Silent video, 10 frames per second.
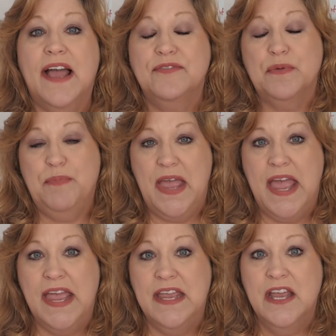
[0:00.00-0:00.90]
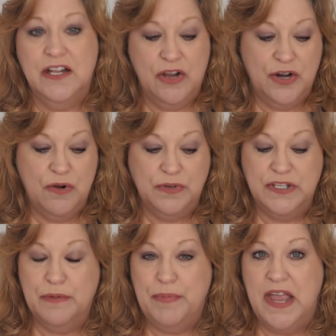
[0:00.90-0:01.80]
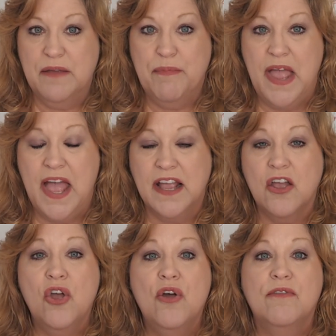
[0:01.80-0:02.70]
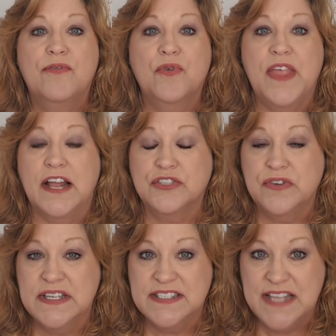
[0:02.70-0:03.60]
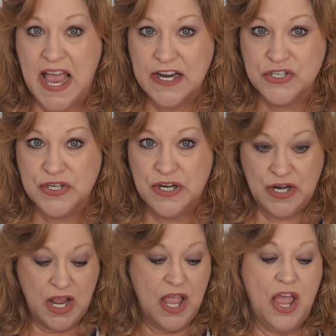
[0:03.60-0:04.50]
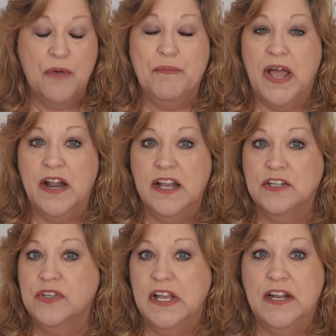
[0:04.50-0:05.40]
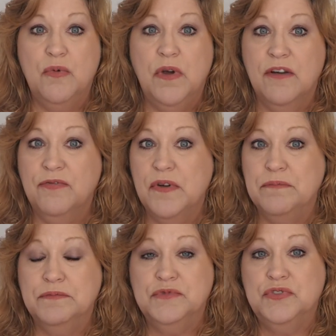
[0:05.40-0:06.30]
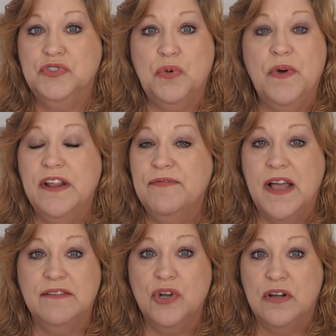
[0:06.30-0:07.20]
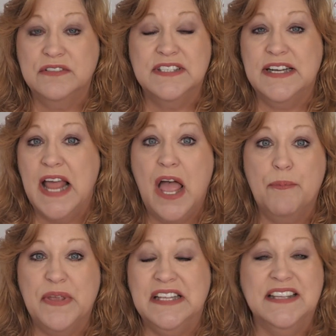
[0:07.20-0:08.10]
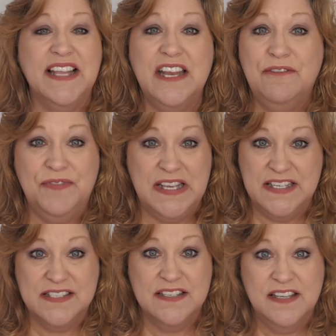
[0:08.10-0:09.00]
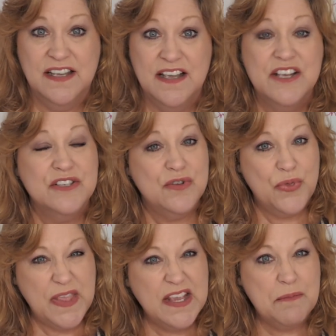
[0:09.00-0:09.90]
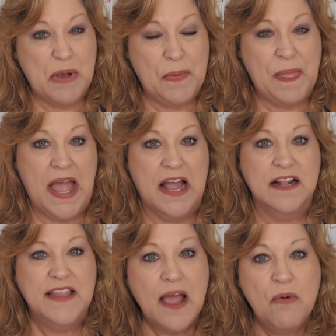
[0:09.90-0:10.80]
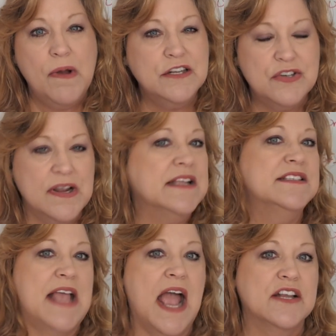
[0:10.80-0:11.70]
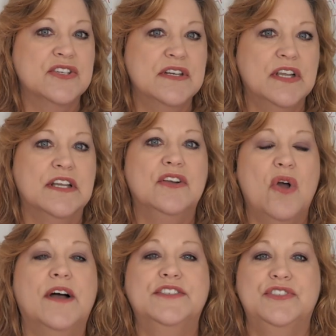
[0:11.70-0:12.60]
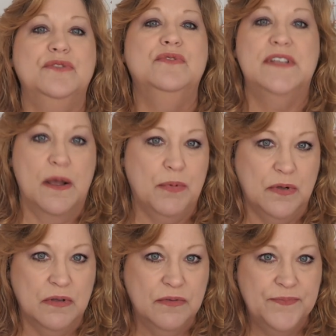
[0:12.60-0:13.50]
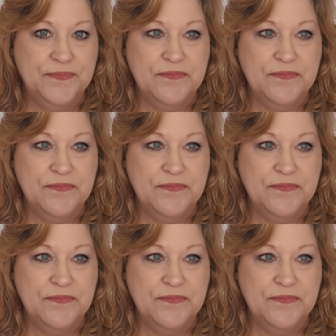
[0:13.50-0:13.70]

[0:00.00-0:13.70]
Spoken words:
have to pay not only the bank back for that transaction, but anywhere from $25 and up in late fees. So think about that. That one transaction can cost you double,